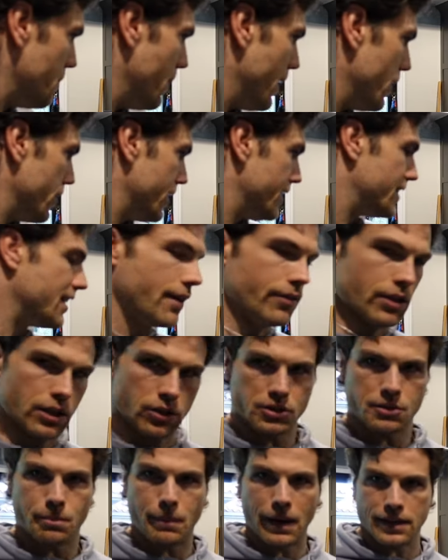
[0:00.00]
better to save a
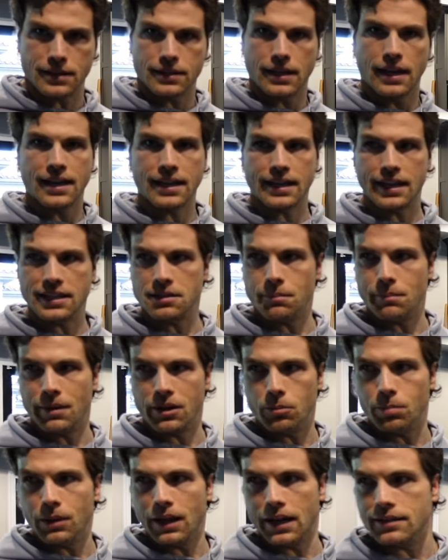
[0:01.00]
little space and get some
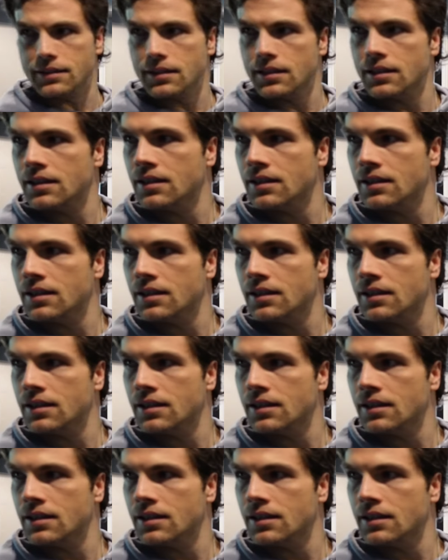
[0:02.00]
bigger plates.